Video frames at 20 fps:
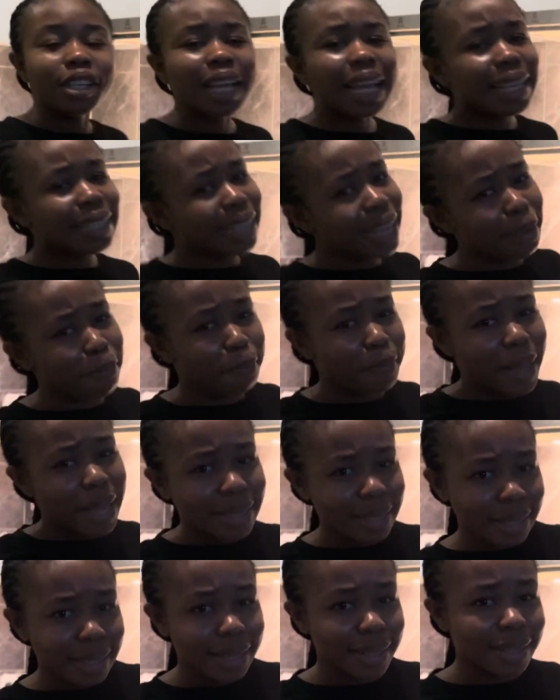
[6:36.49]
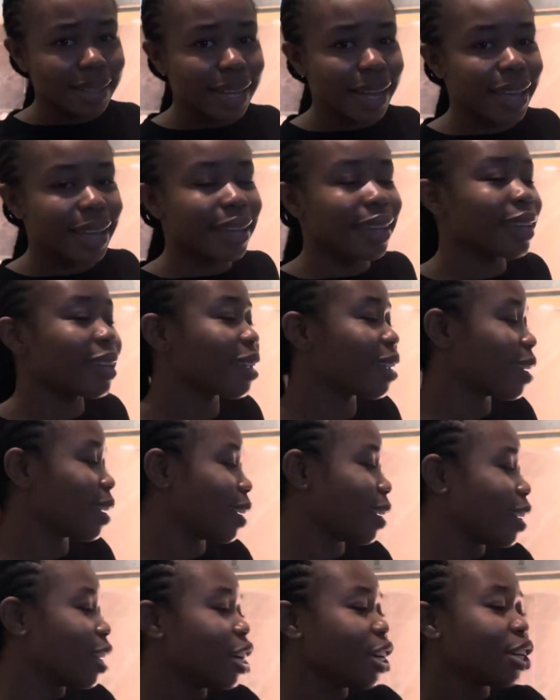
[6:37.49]
you guys like pasta like
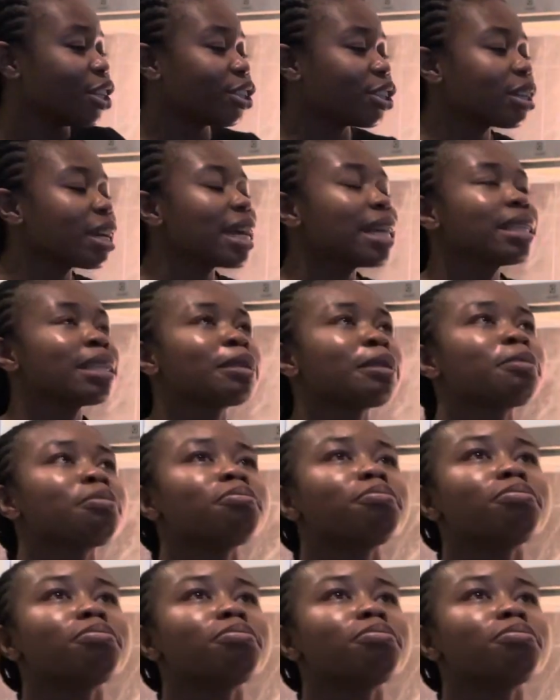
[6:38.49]
do you guys